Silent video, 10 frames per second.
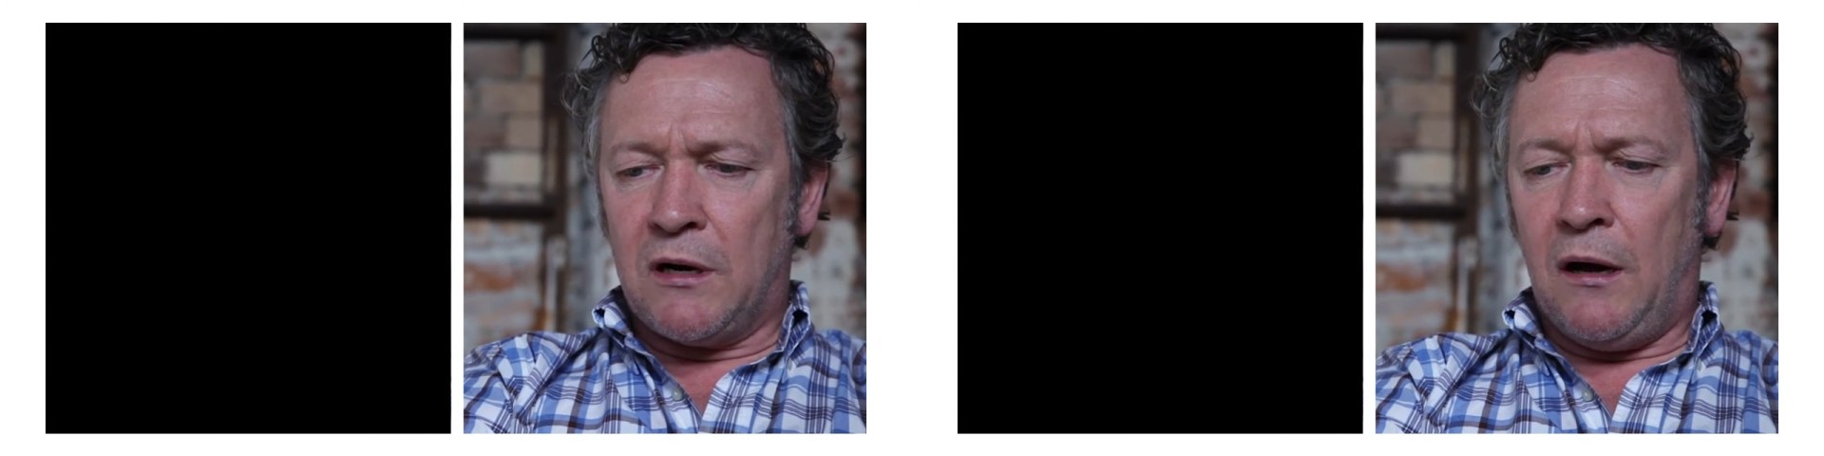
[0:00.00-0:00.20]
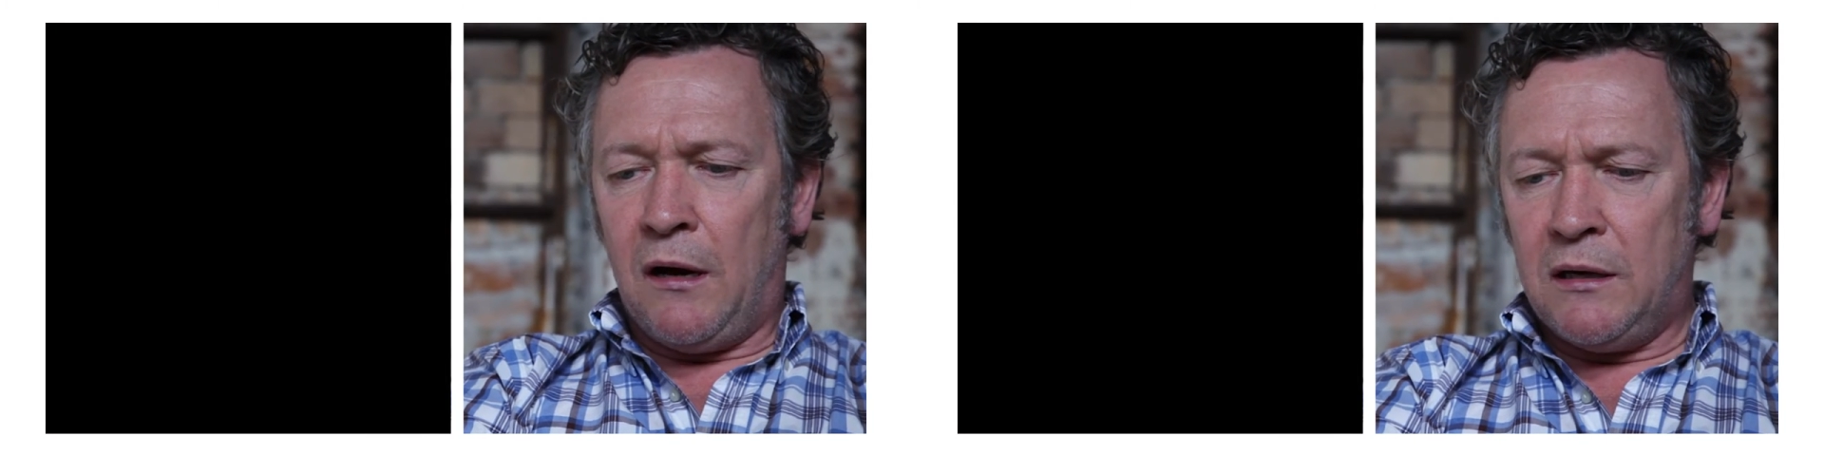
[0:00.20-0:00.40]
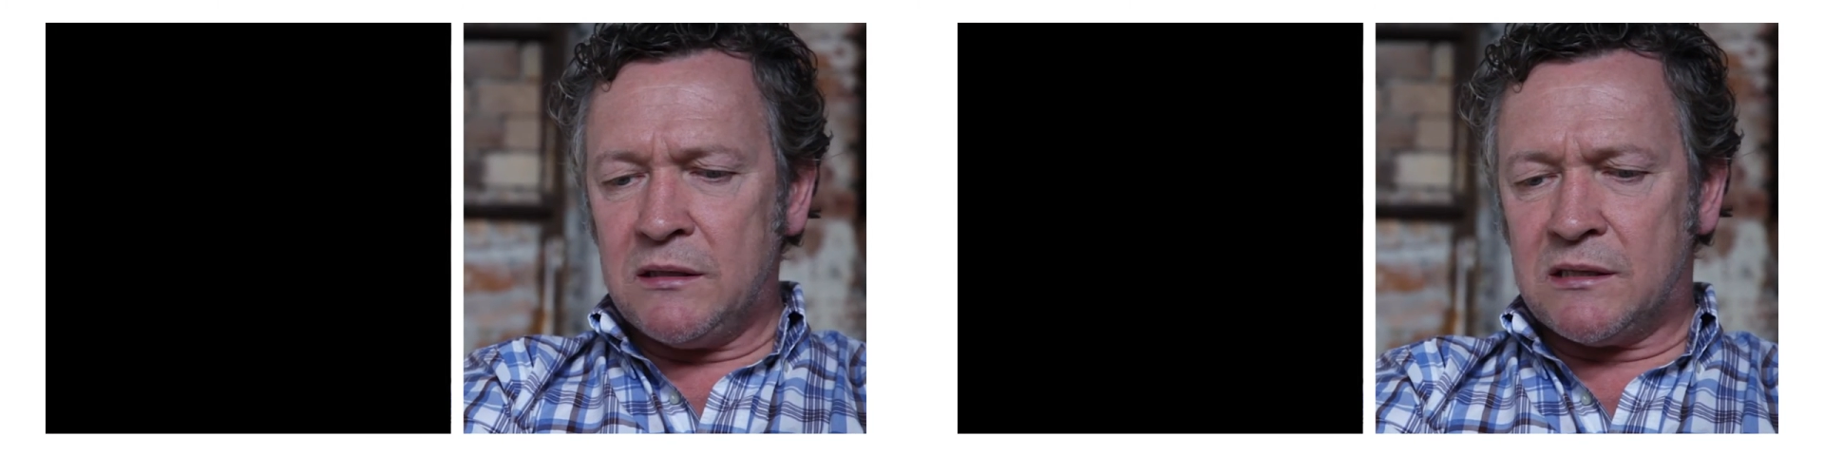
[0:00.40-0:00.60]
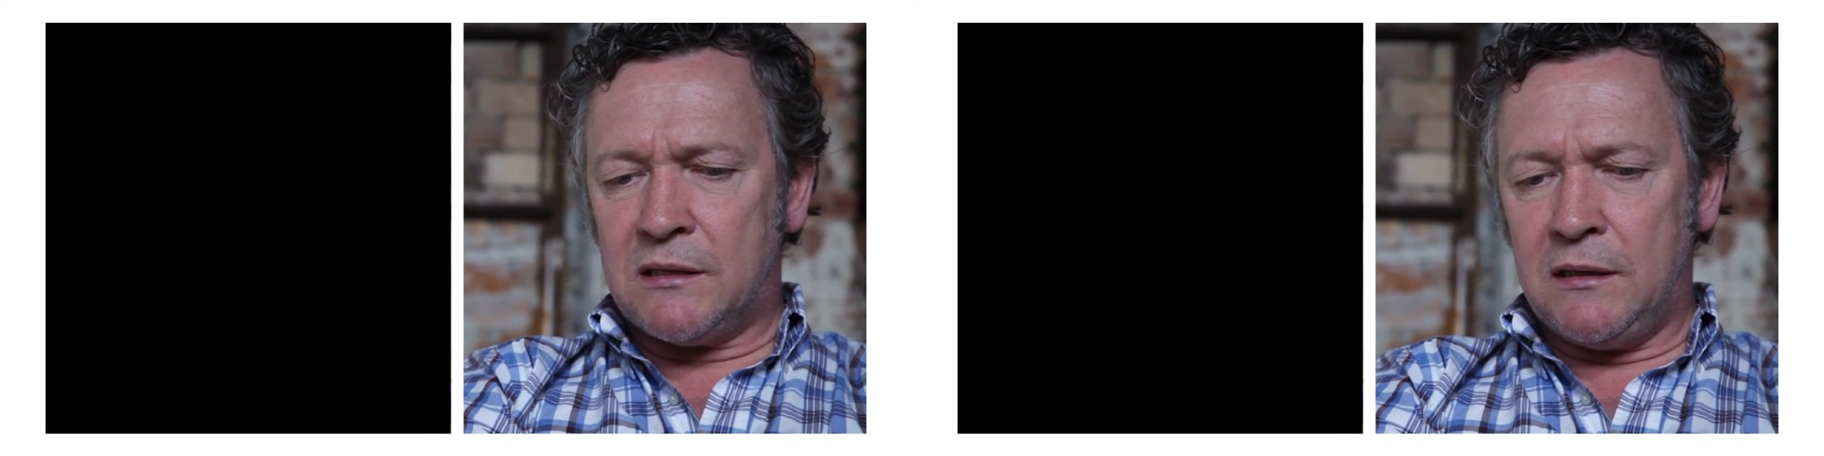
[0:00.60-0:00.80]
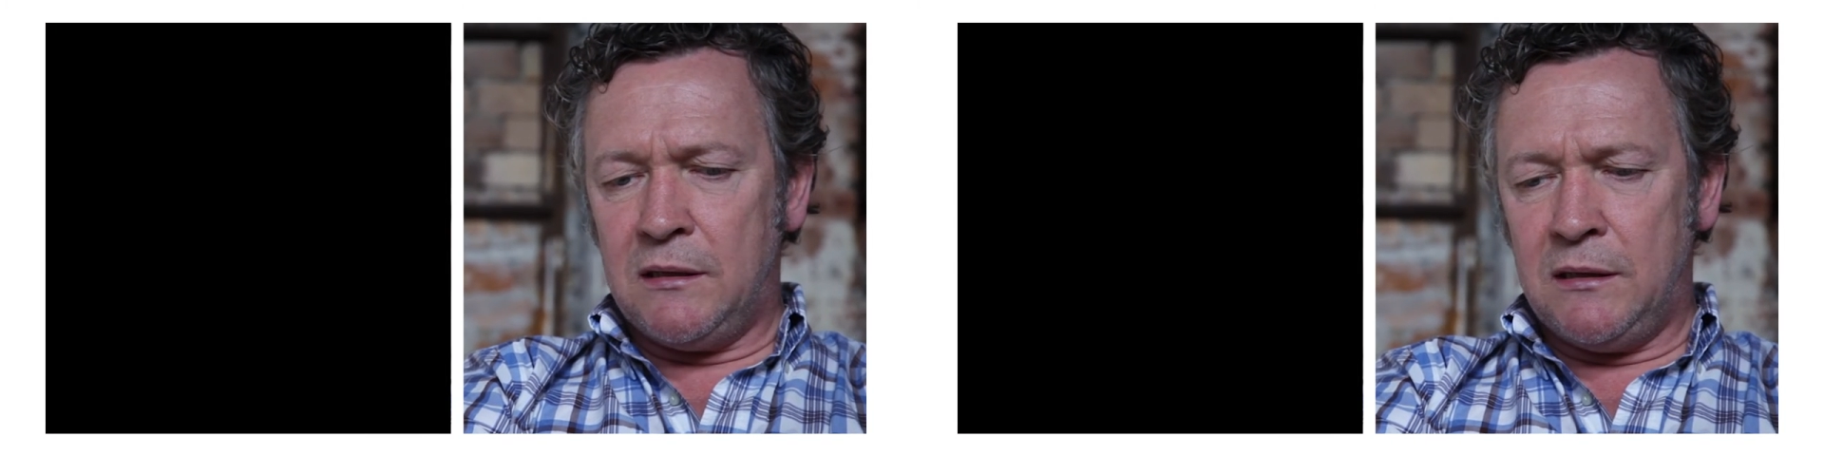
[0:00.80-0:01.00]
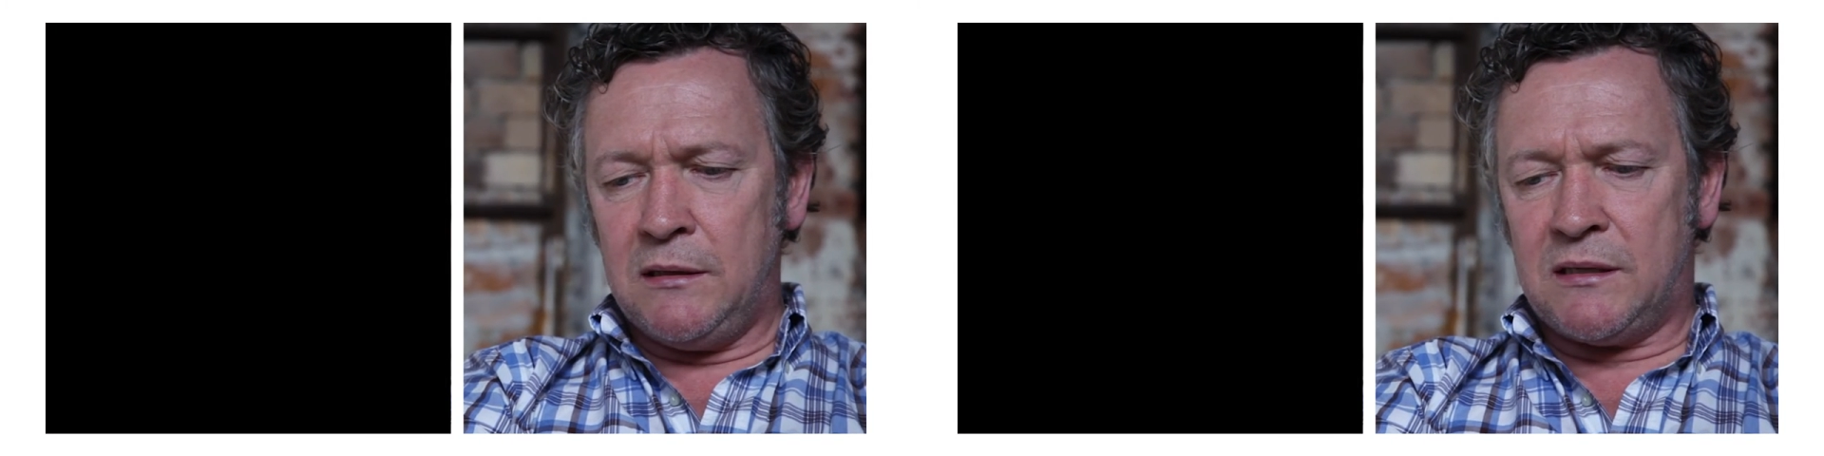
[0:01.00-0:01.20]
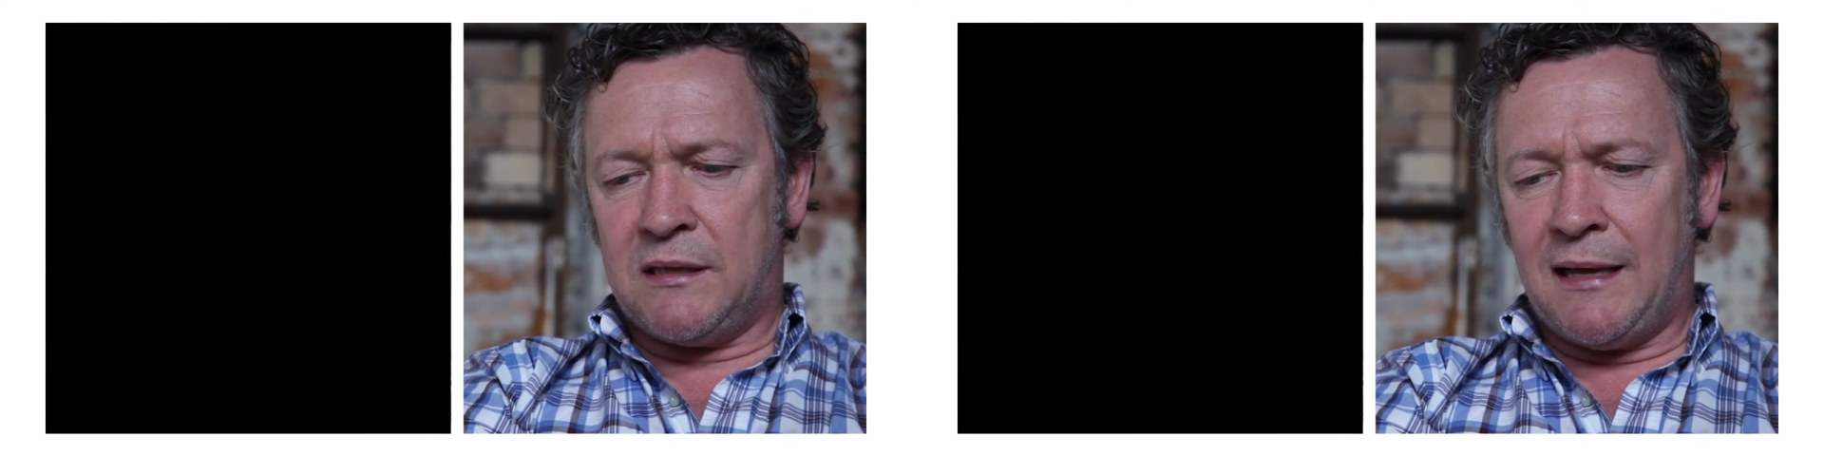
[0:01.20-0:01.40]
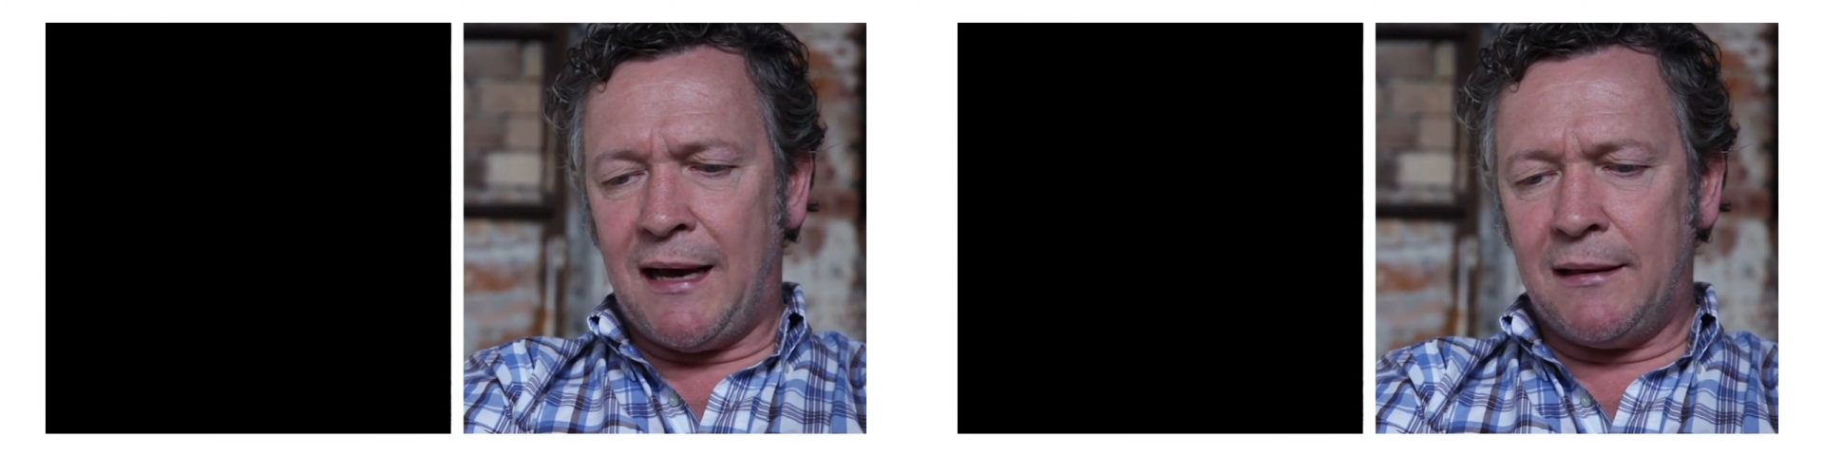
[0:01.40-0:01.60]
glass is
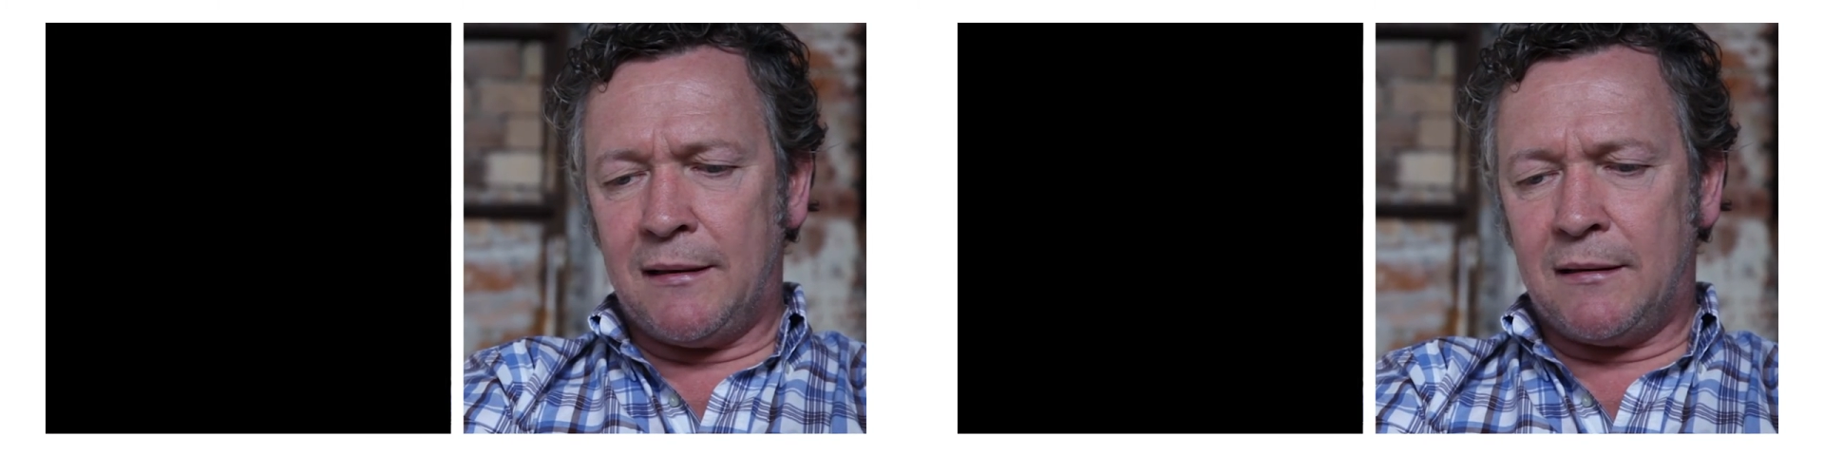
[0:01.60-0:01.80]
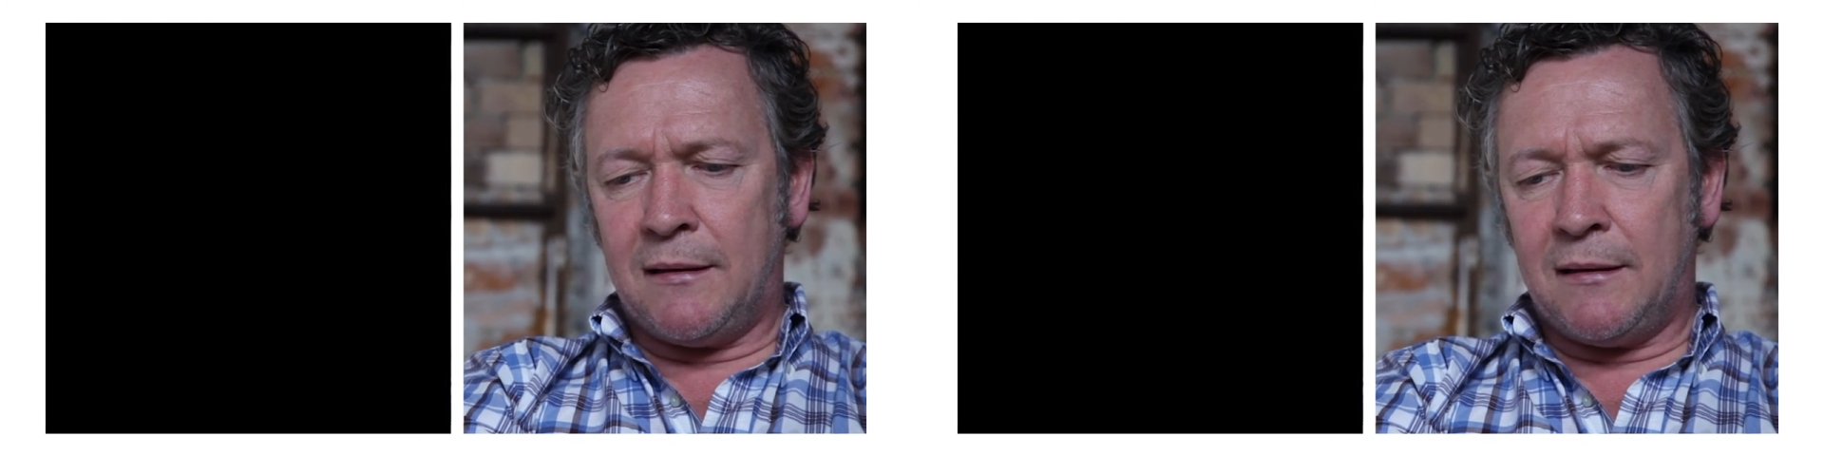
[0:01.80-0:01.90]
that